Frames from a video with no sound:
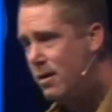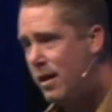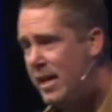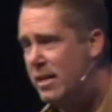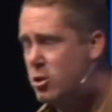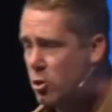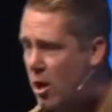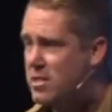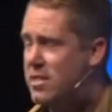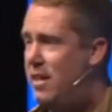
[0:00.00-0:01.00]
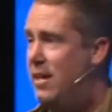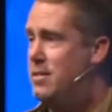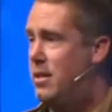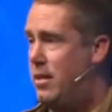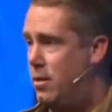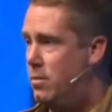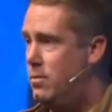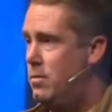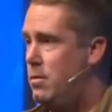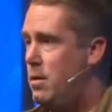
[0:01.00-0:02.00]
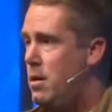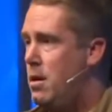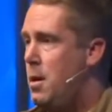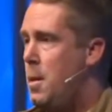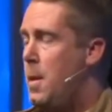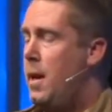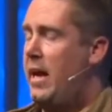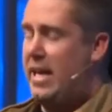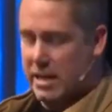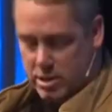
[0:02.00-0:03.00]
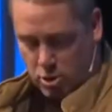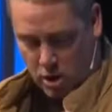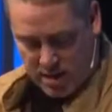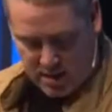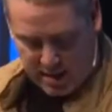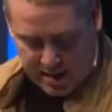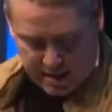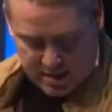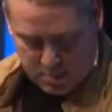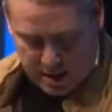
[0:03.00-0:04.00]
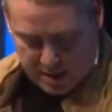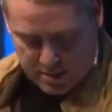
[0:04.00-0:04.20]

He entrusted it to you. He entrusted it to me.